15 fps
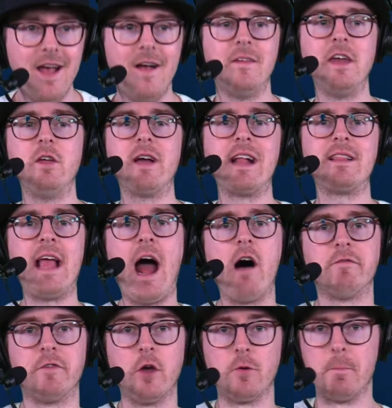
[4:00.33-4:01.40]
Then you got the
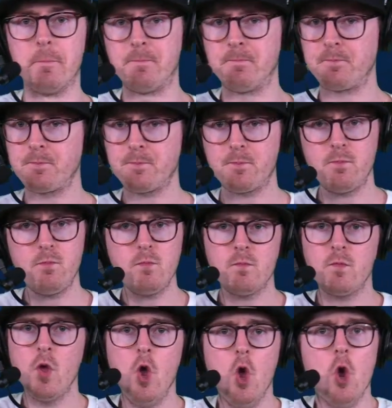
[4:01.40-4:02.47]
outfield,
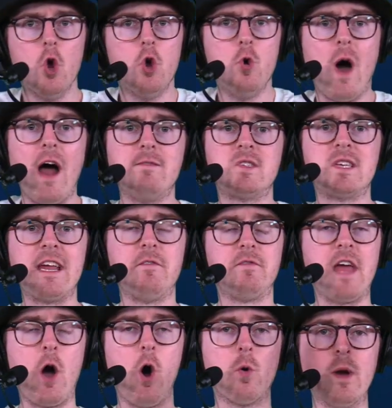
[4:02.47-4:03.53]
who I've said if they
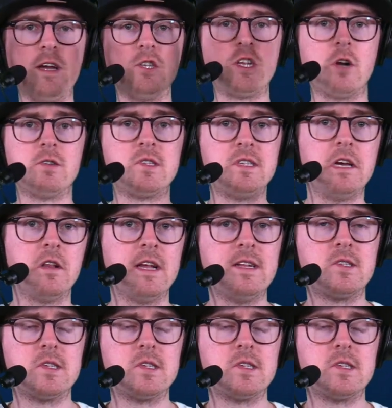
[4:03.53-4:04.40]
all reach their ceilings,